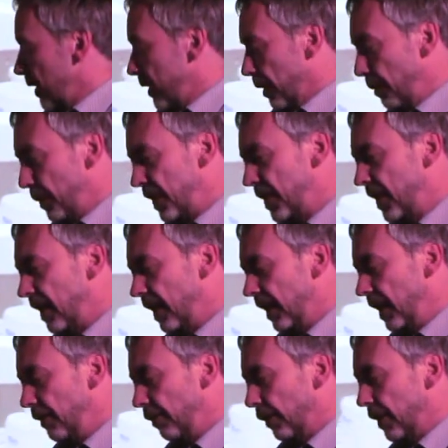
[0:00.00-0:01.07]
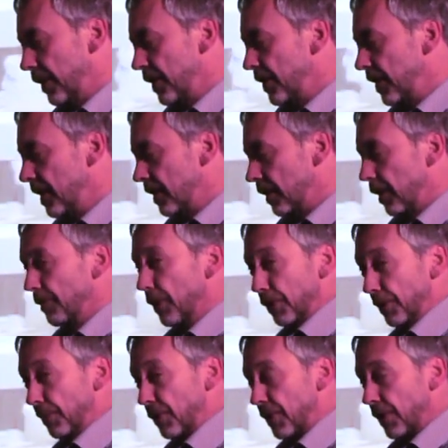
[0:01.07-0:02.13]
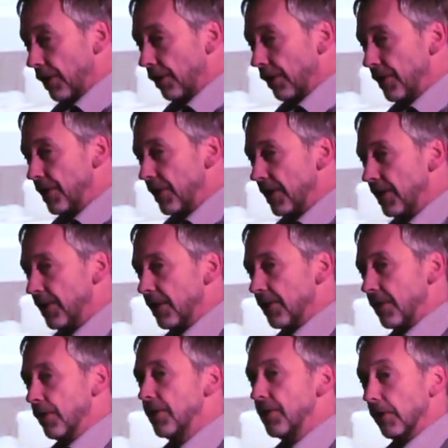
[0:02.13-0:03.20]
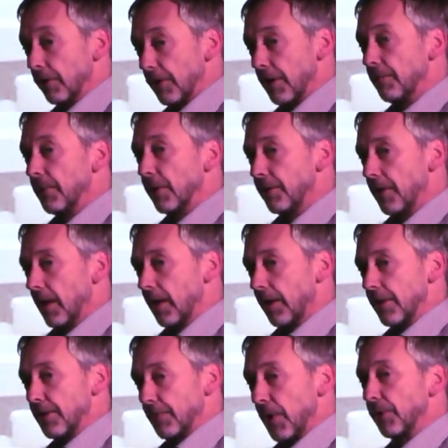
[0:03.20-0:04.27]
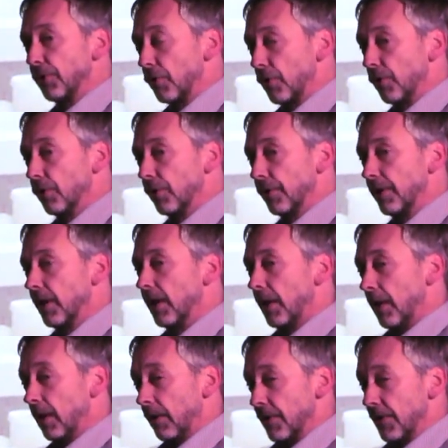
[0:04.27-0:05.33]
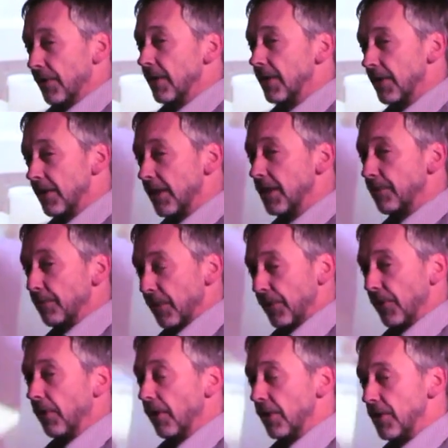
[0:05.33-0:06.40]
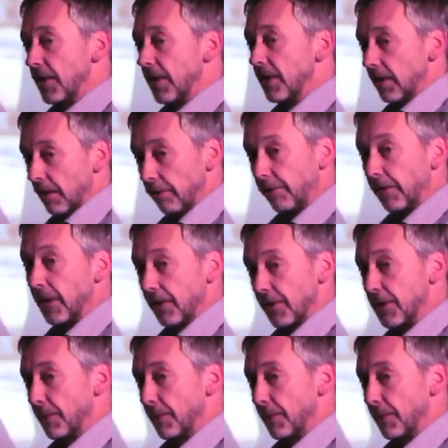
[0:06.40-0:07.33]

So particularly for a disease like multiple sclerosis, it's good to look at the spinal cord, because the disease pathology can affect the